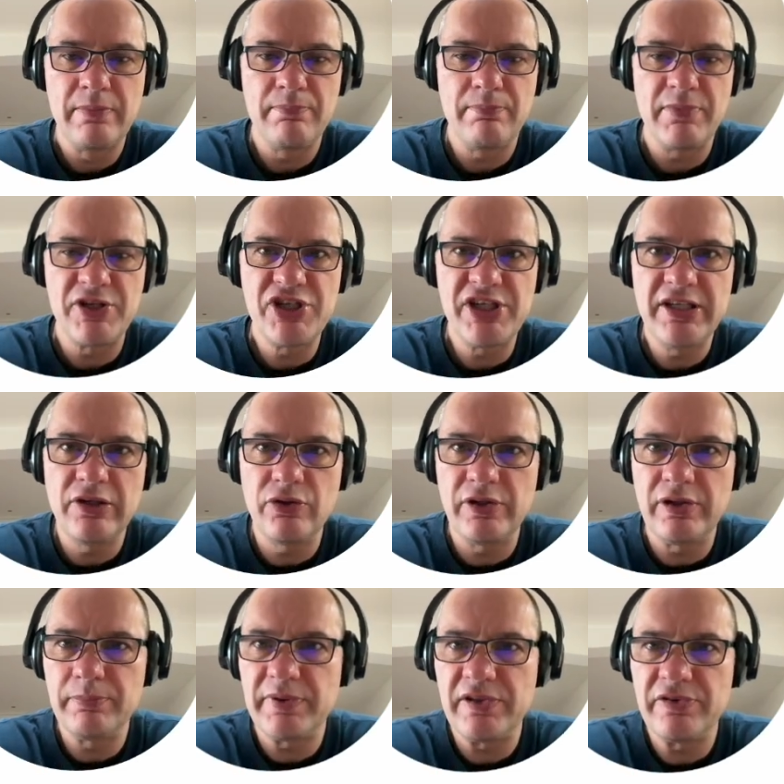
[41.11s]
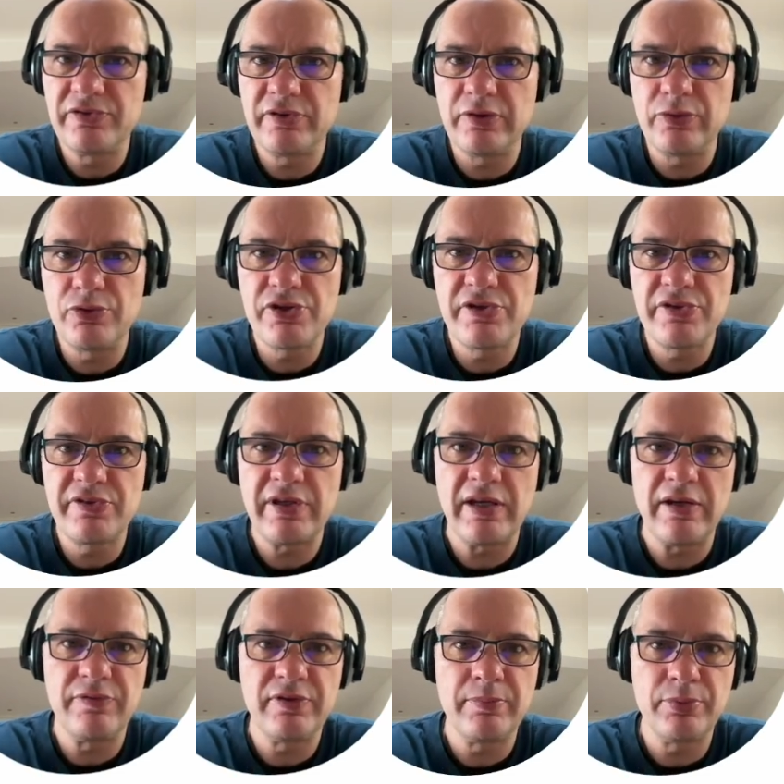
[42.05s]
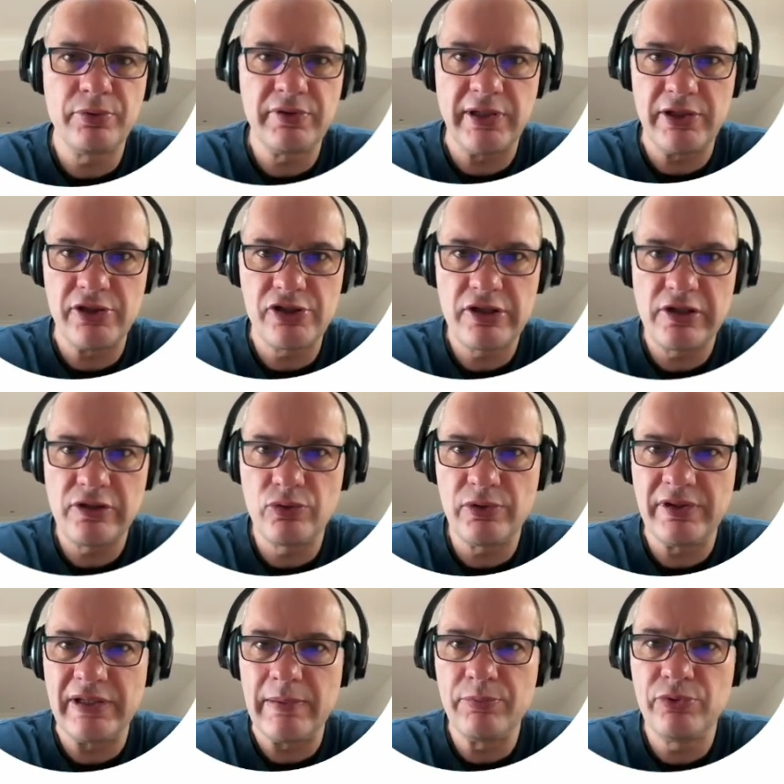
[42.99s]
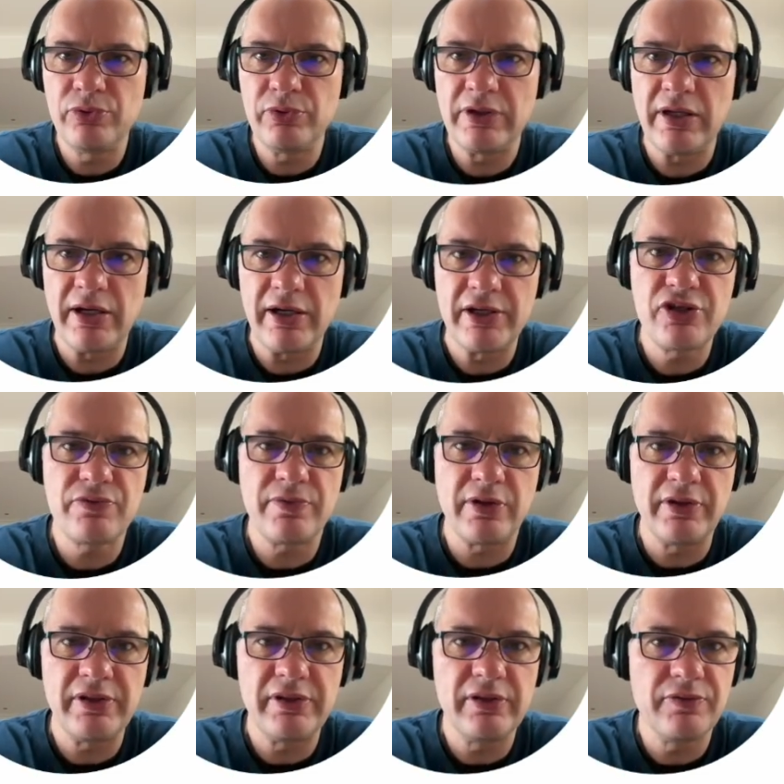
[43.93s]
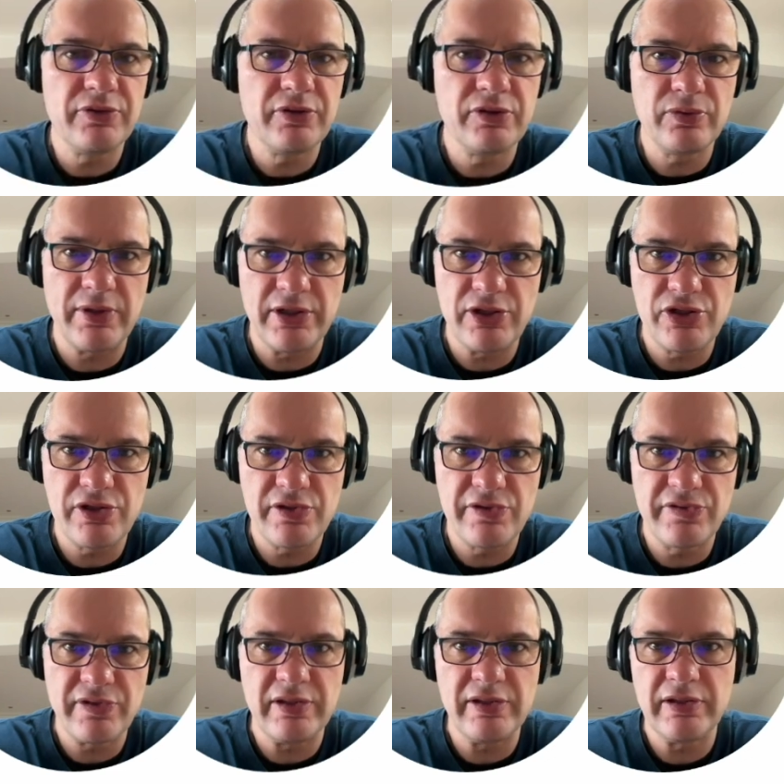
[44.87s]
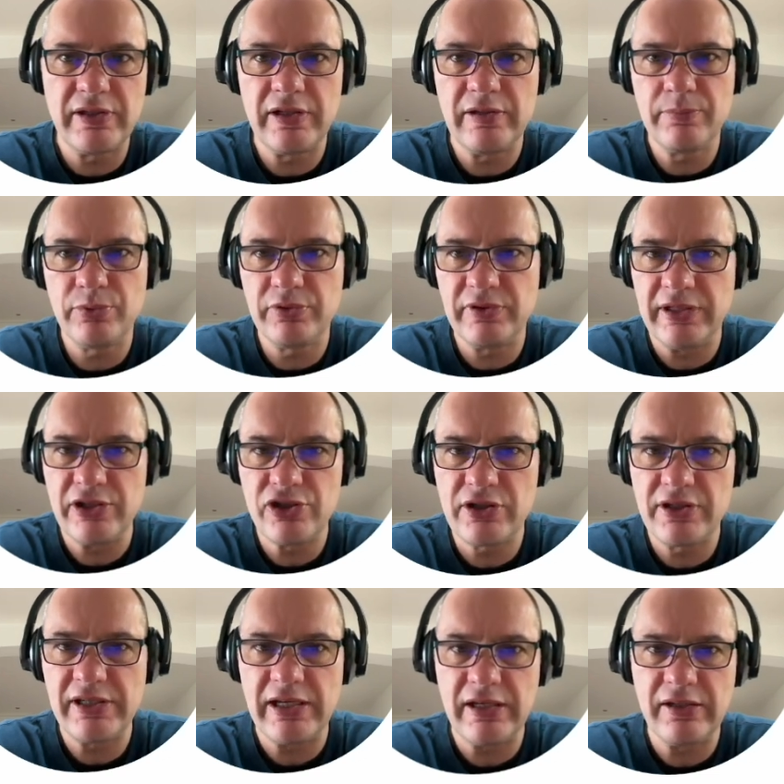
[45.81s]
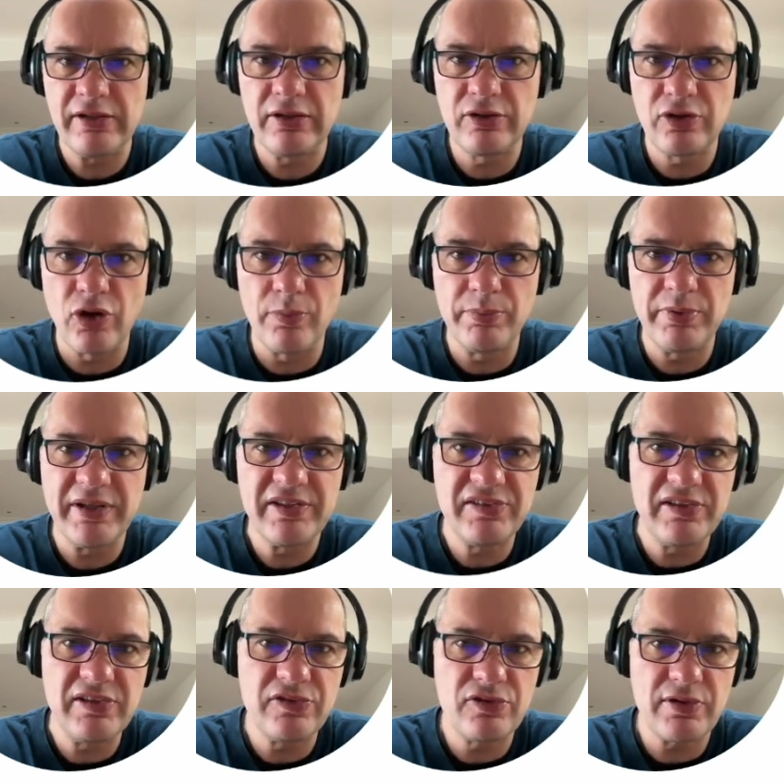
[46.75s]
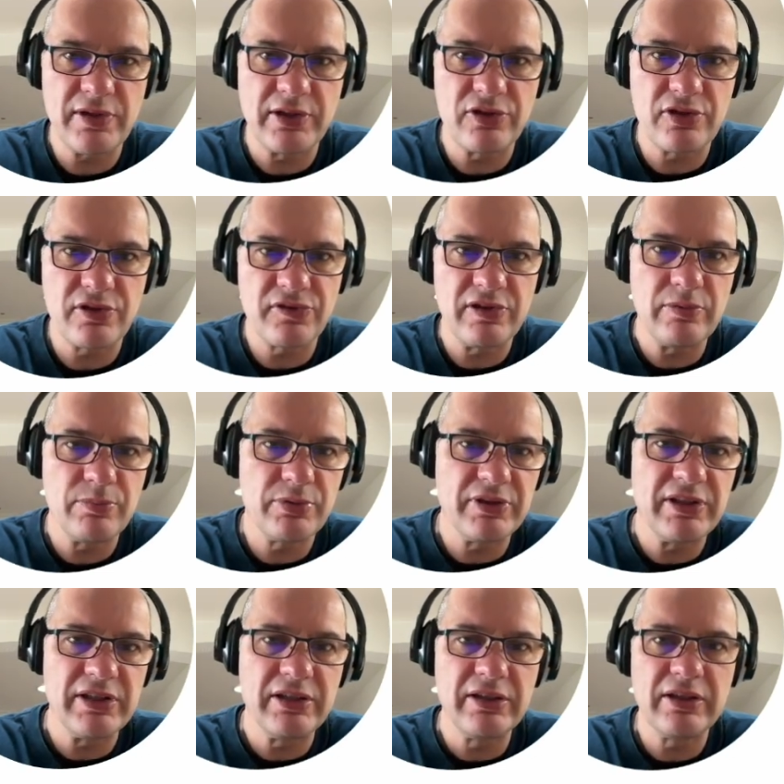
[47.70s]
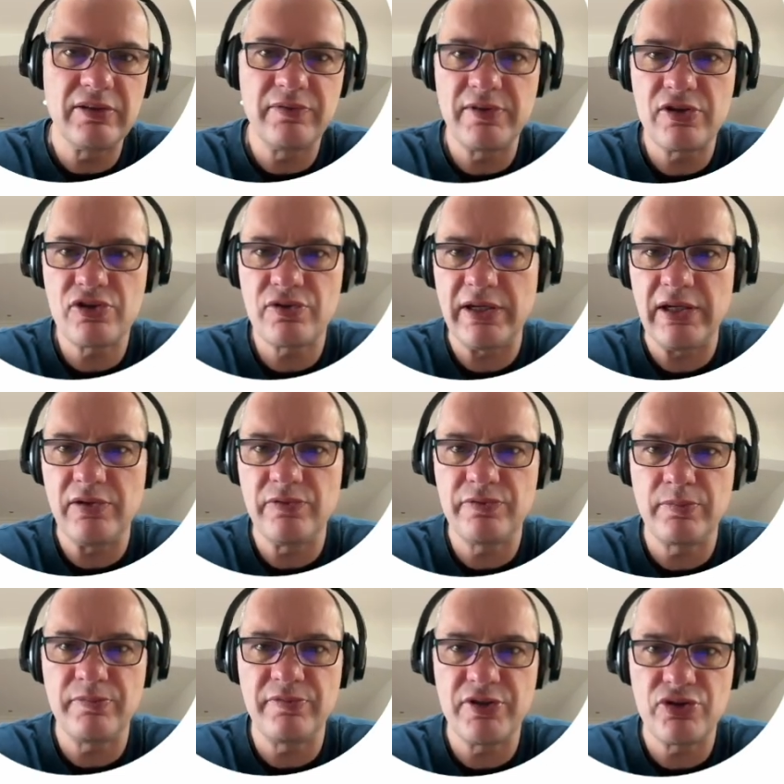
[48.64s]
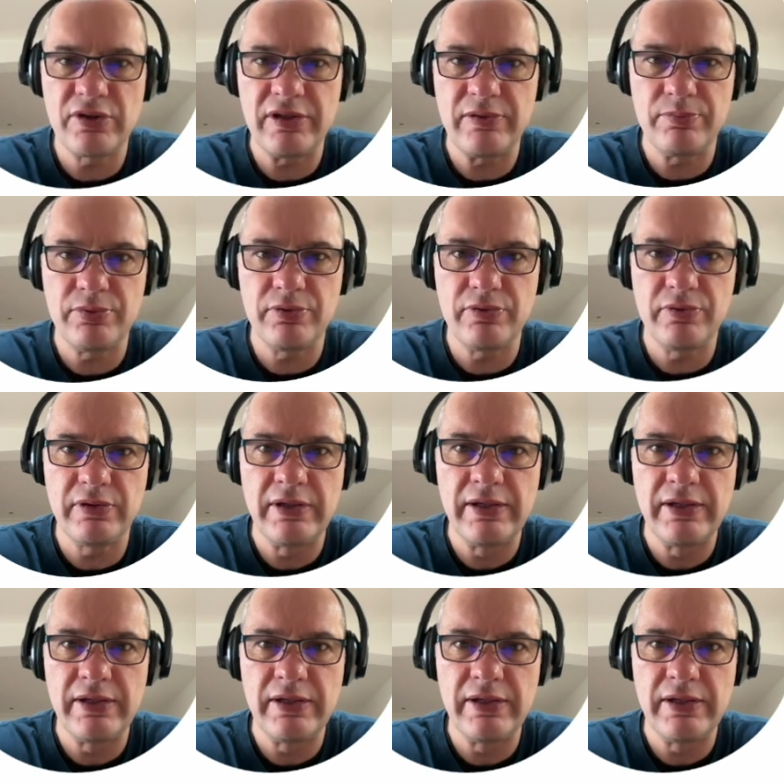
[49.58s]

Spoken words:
Machine learning-based solutions have the potential to adapt to a large variety of situations and can potentially handle complex scene structures, in particular when trained from visual input.